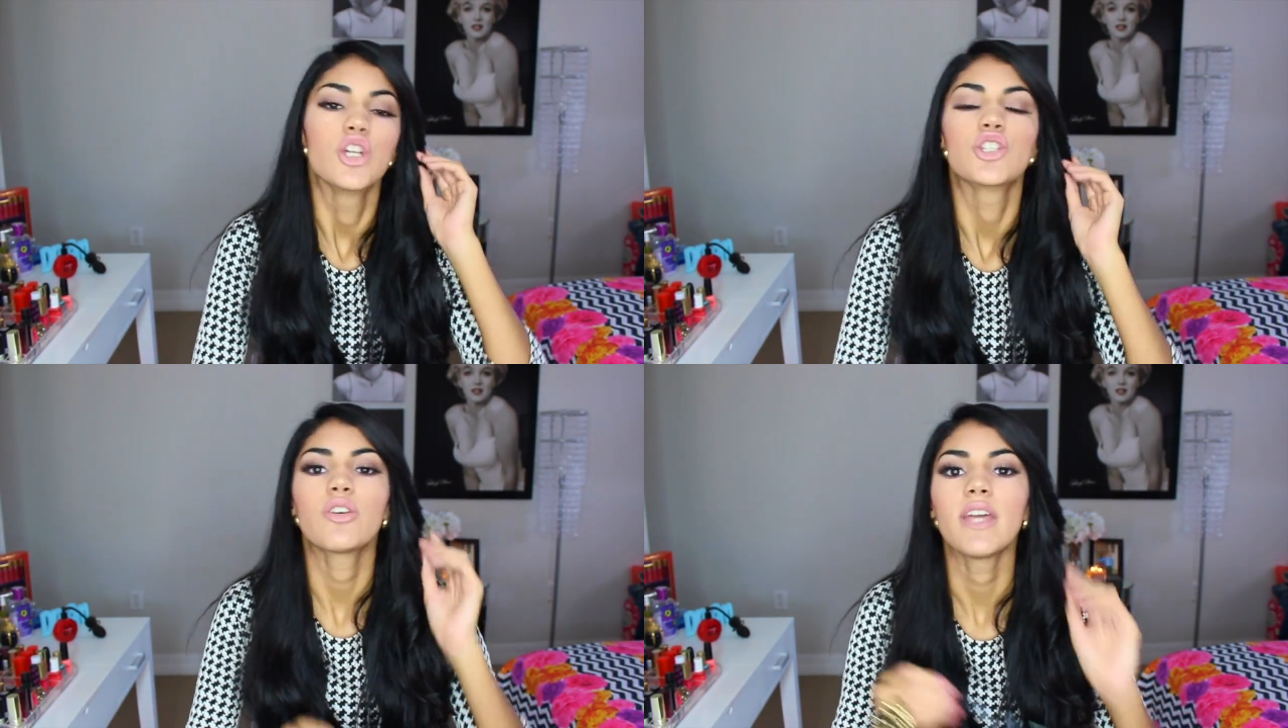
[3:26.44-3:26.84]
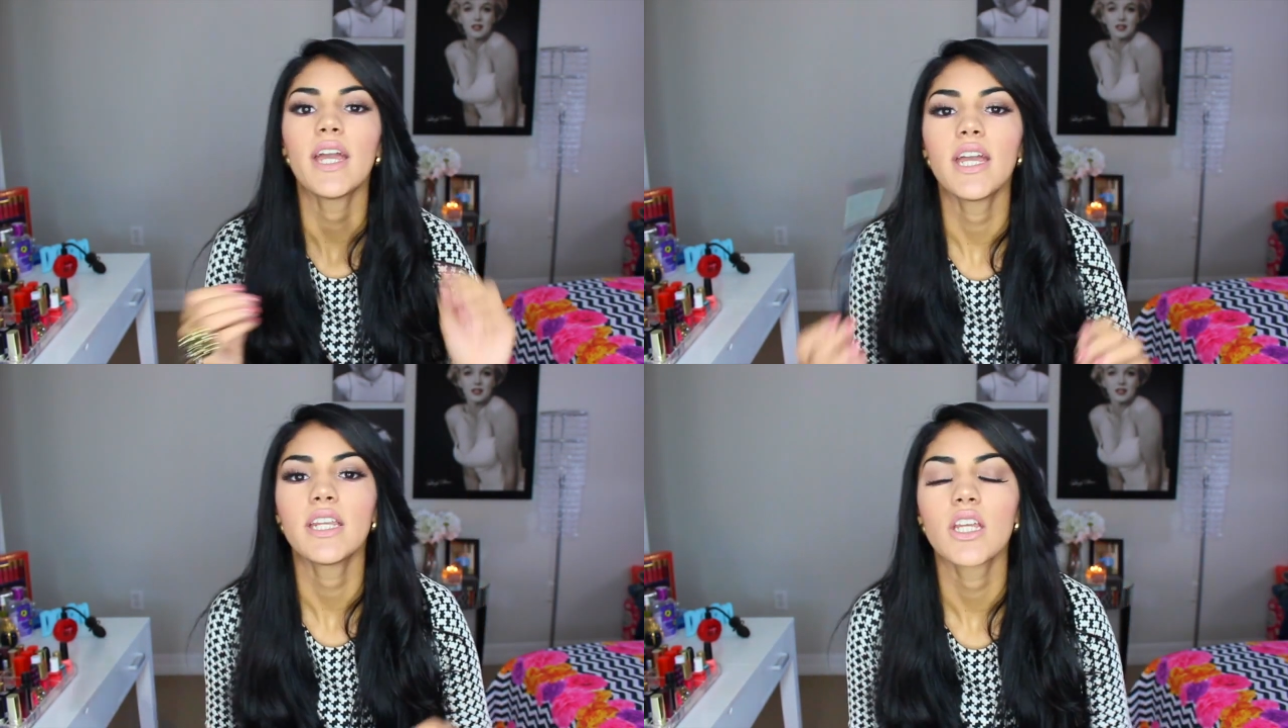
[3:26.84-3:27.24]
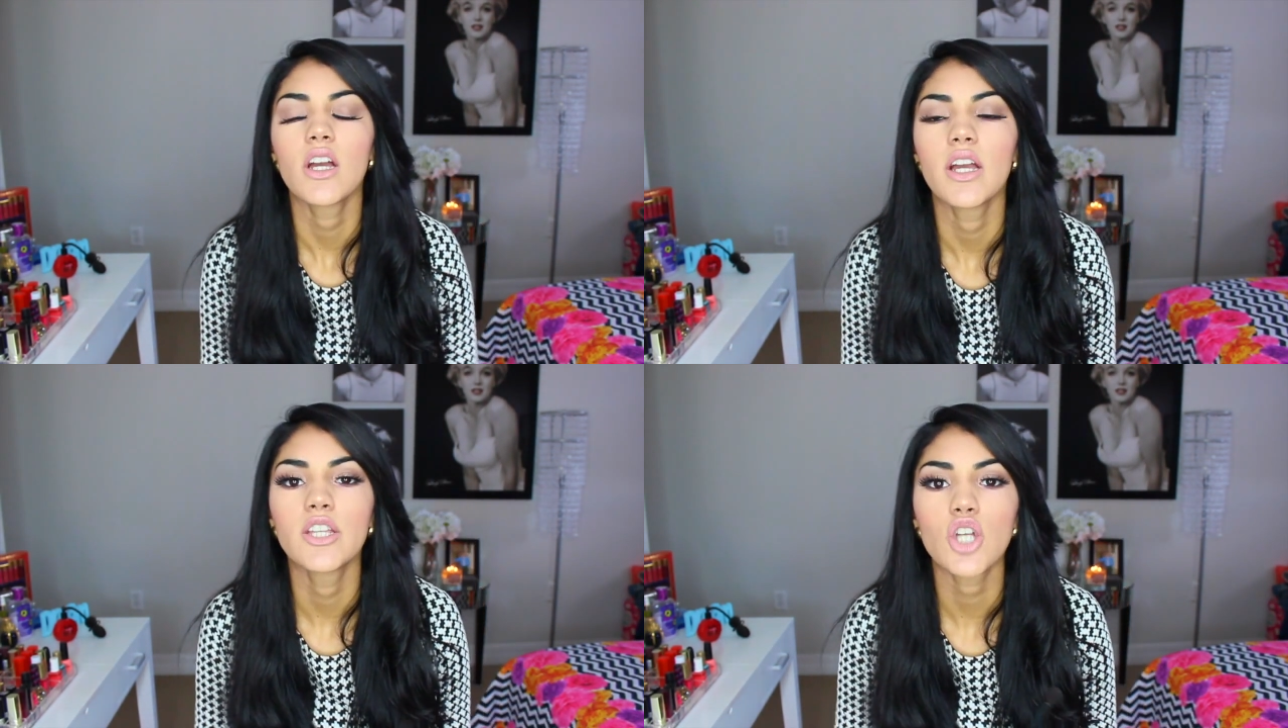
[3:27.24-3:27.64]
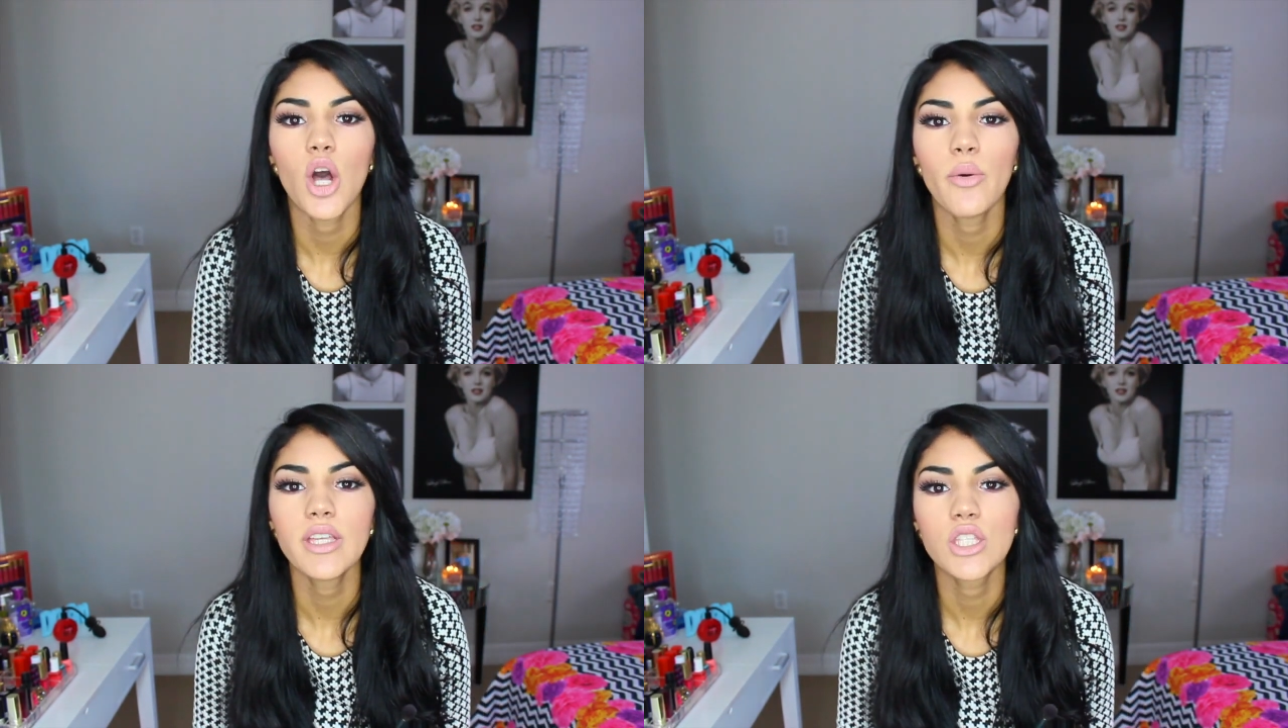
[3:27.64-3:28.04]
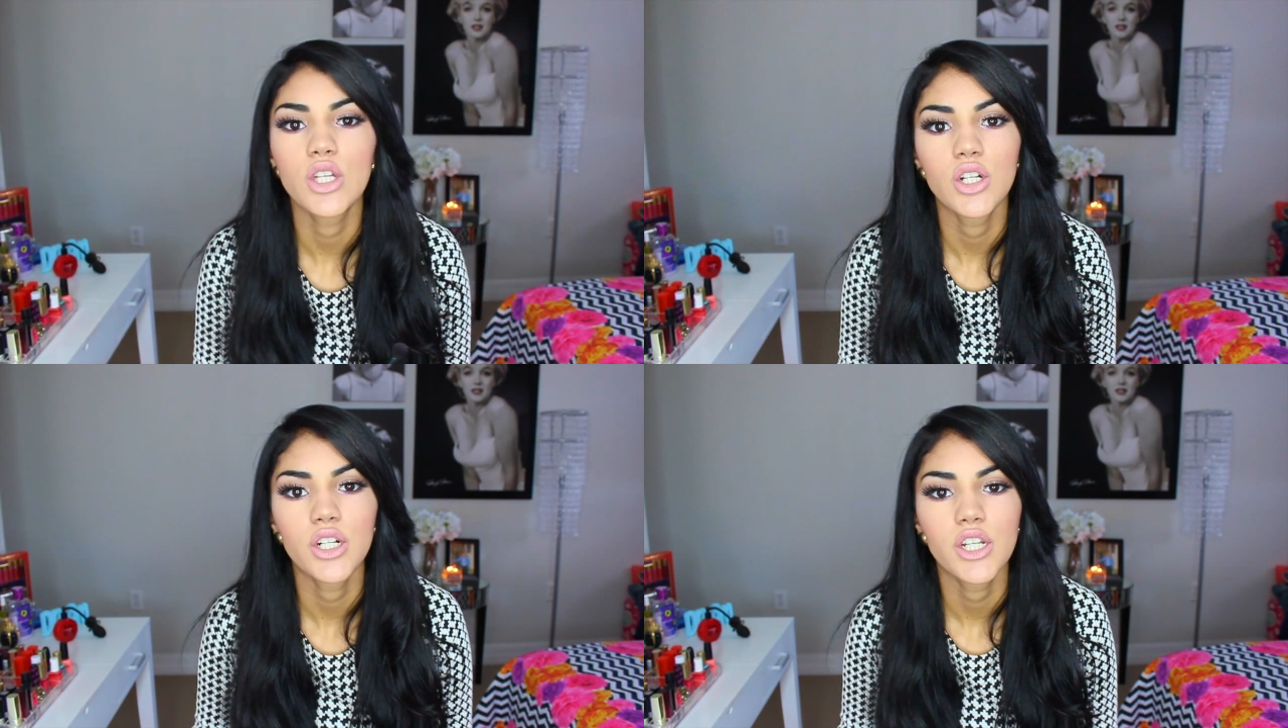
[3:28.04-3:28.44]
So then it's always
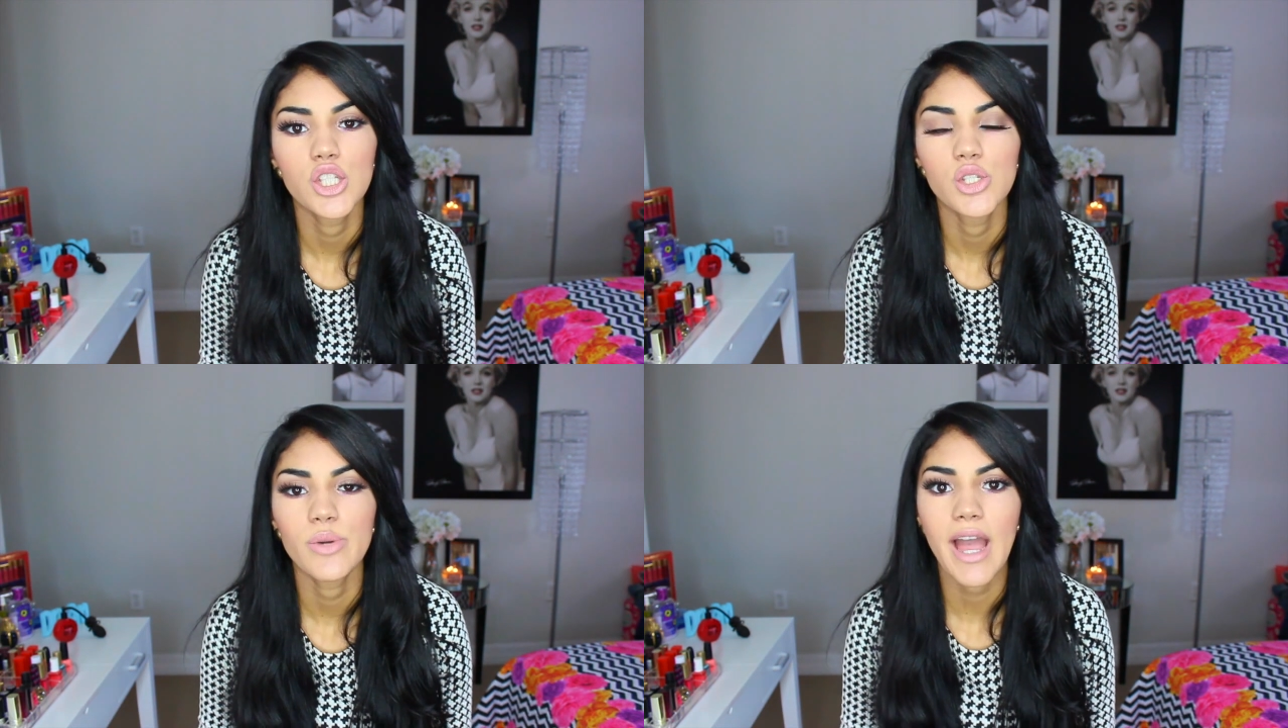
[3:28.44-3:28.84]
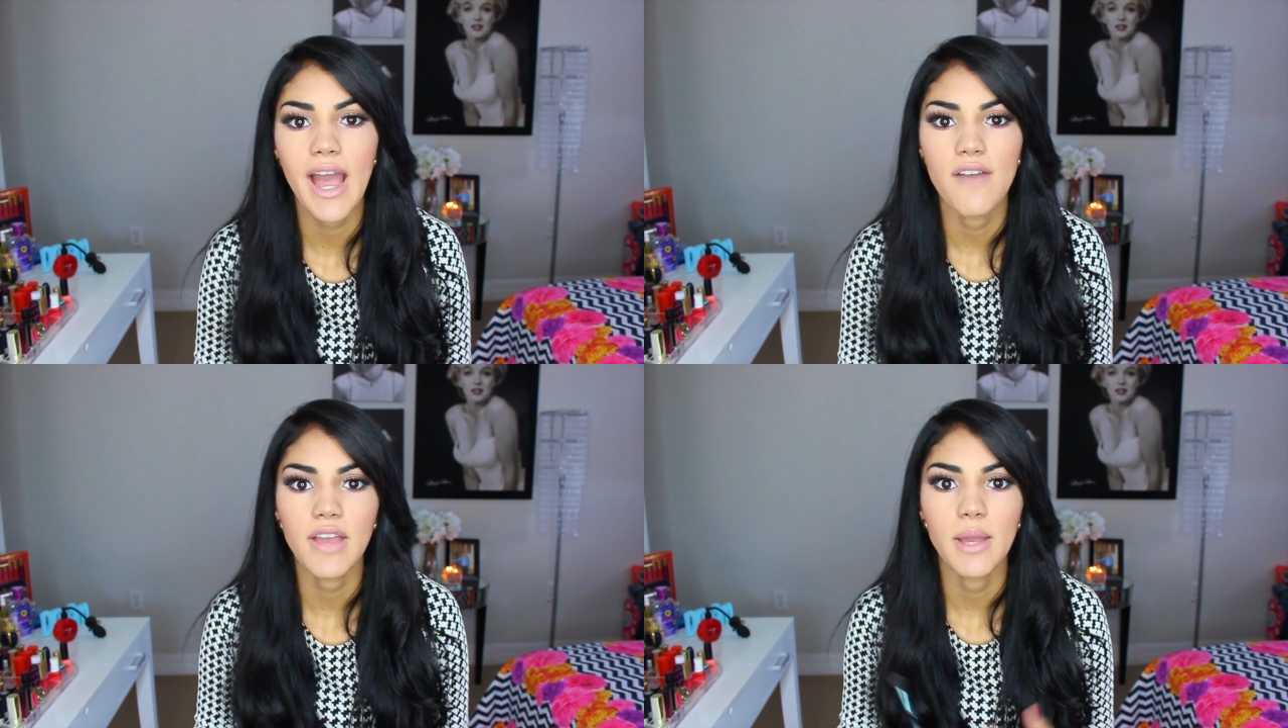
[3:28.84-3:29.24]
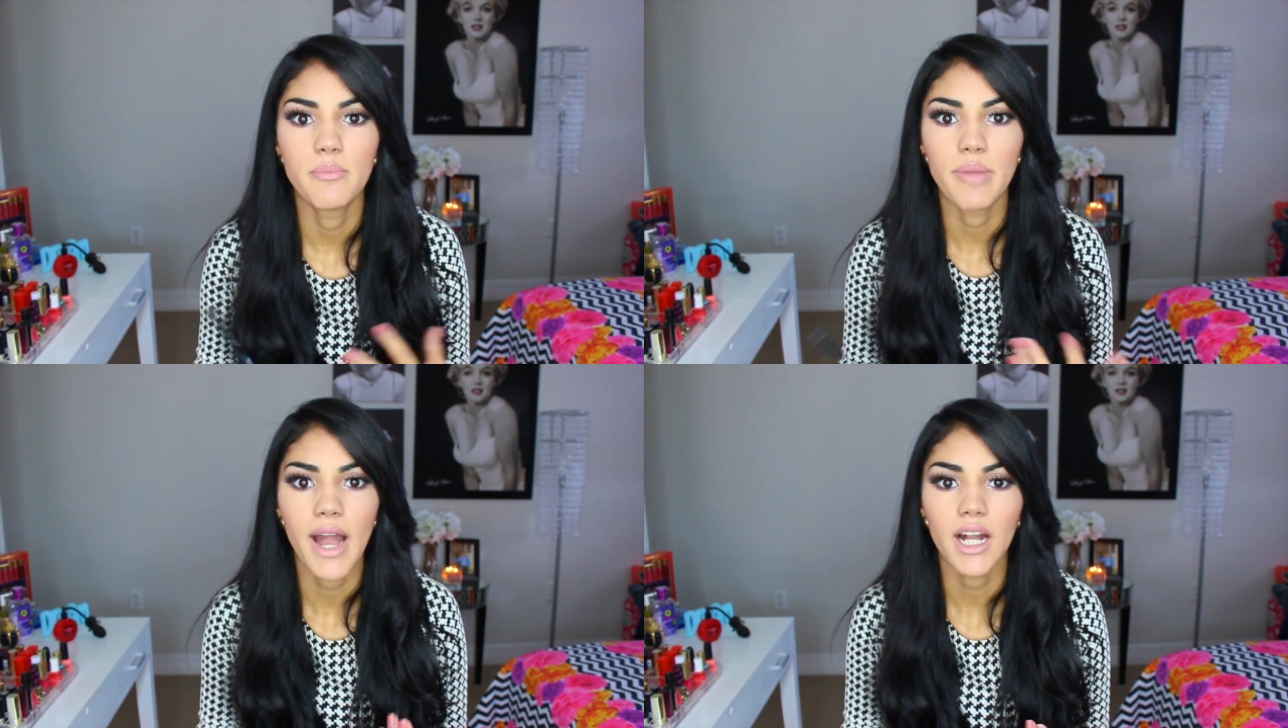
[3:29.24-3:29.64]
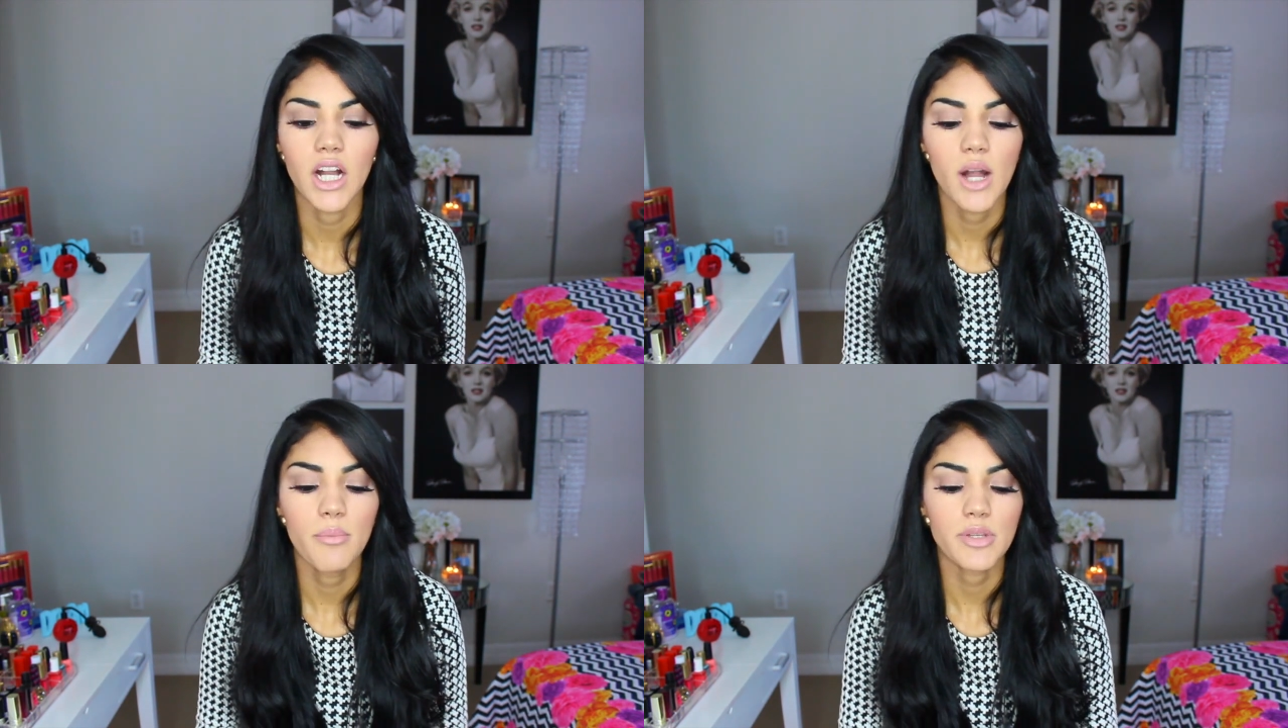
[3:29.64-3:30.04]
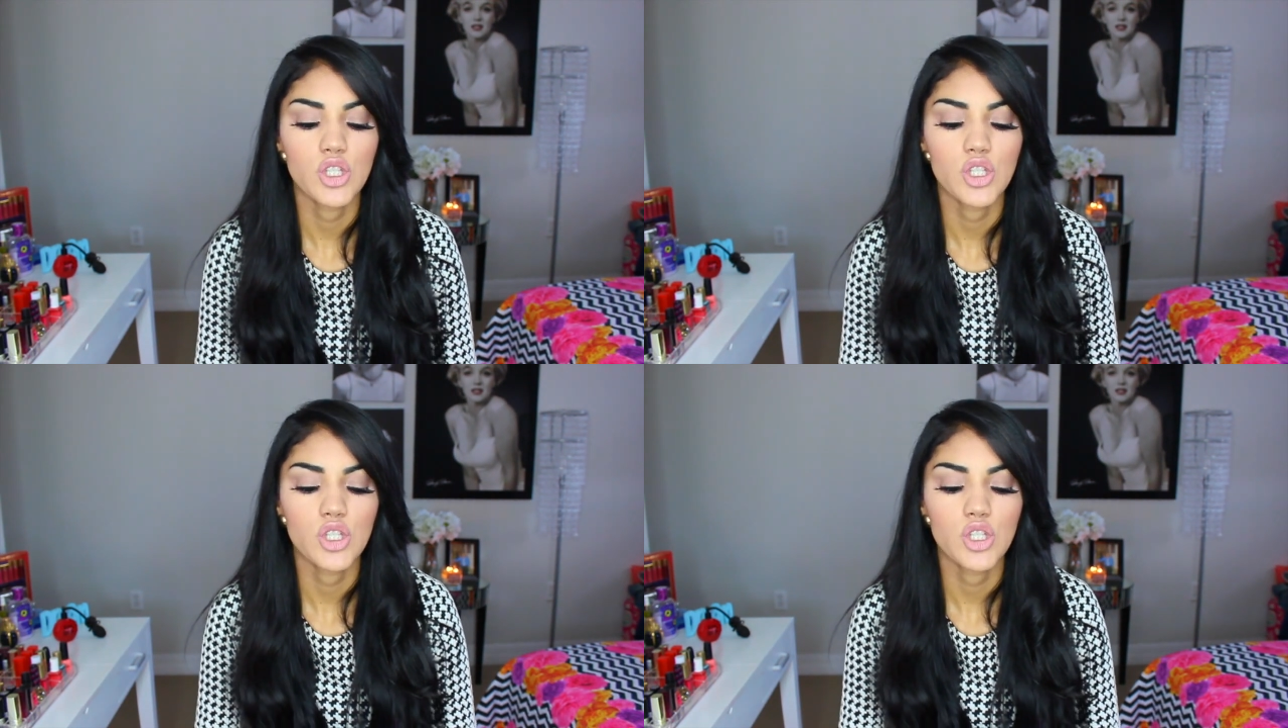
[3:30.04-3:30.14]
good to have a backup.